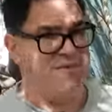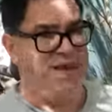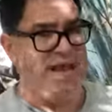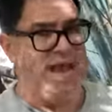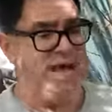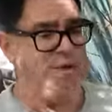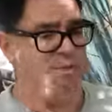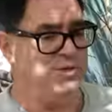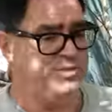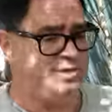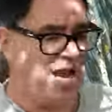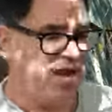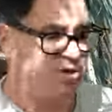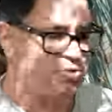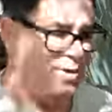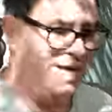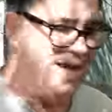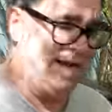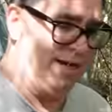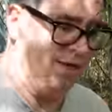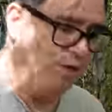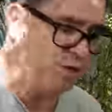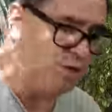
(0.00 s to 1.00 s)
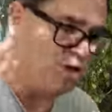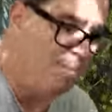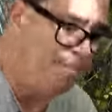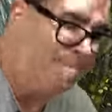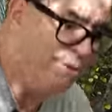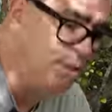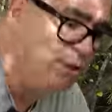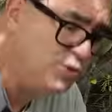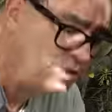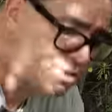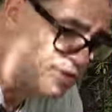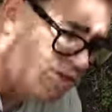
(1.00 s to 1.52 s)
van, which actually had a little
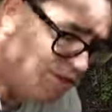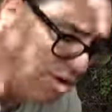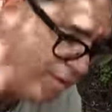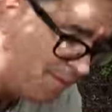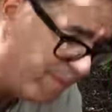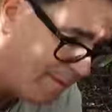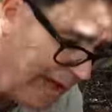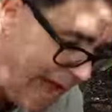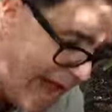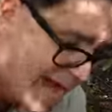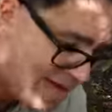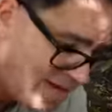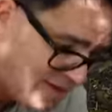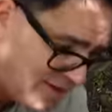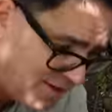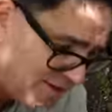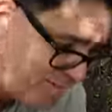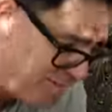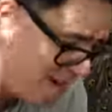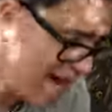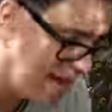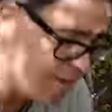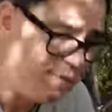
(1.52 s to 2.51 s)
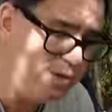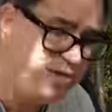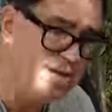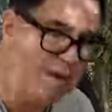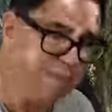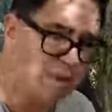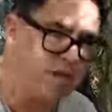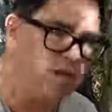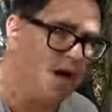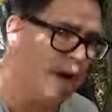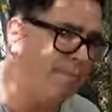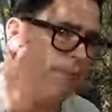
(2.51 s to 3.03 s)
caboose added to the back, would
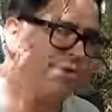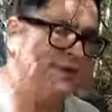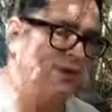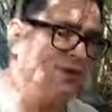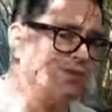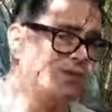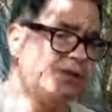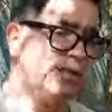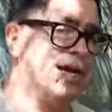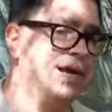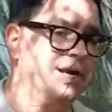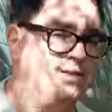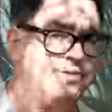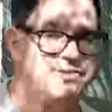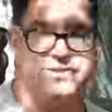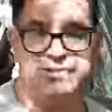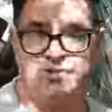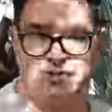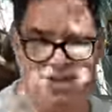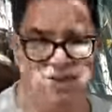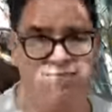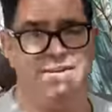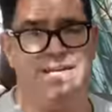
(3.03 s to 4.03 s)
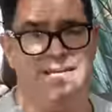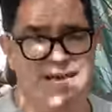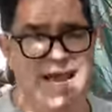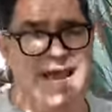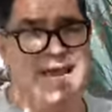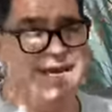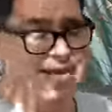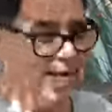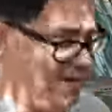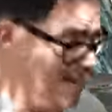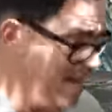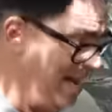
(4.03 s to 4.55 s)
come a couple years later. This is
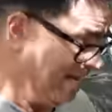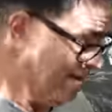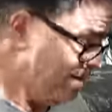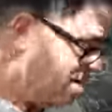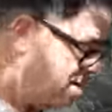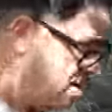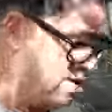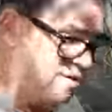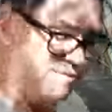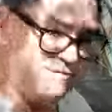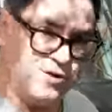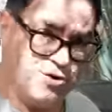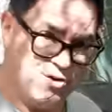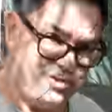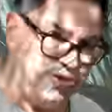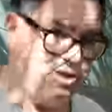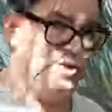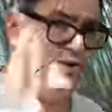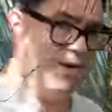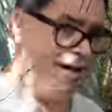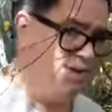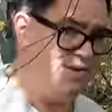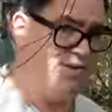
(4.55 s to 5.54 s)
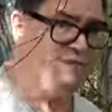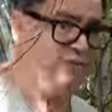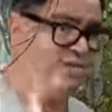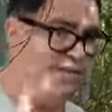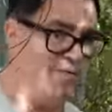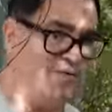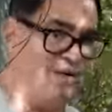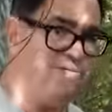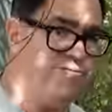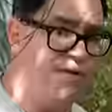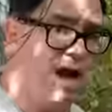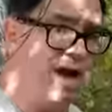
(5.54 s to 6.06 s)
78, again, first year
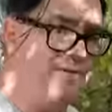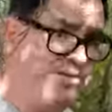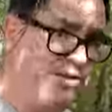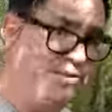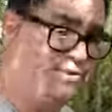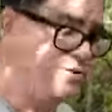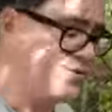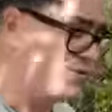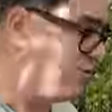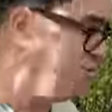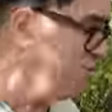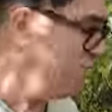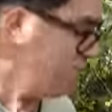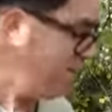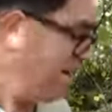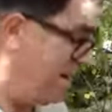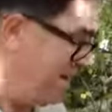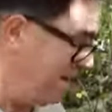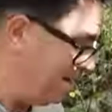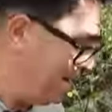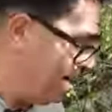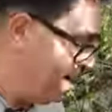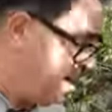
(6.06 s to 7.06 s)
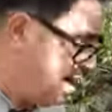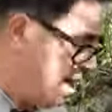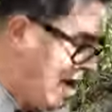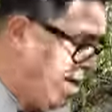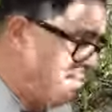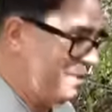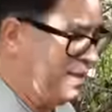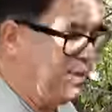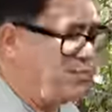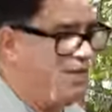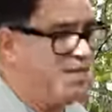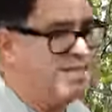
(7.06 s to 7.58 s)
1975 for this third gen.
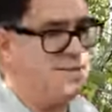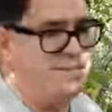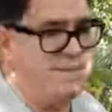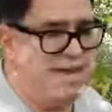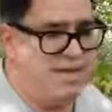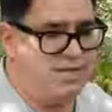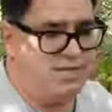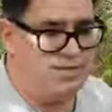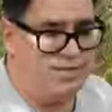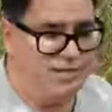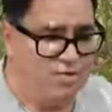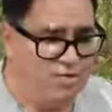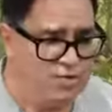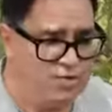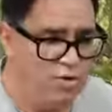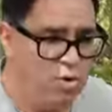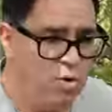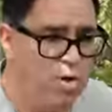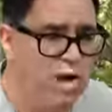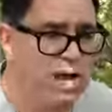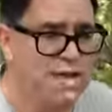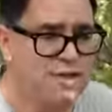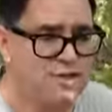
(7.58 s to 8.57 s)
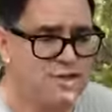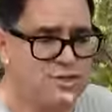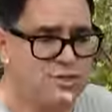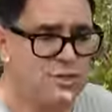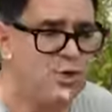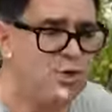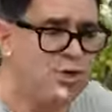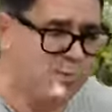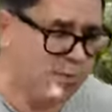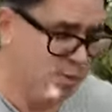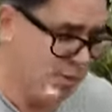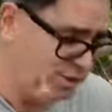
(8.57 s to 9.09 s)
But the thing that makes these so
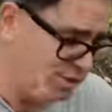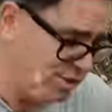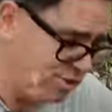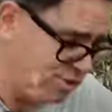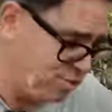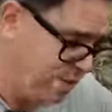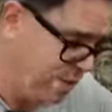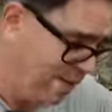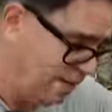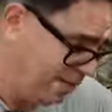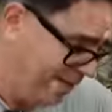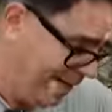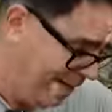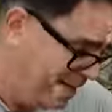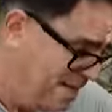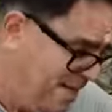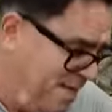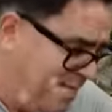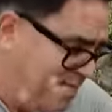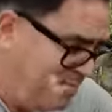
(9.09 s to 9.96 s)
suitable to trailering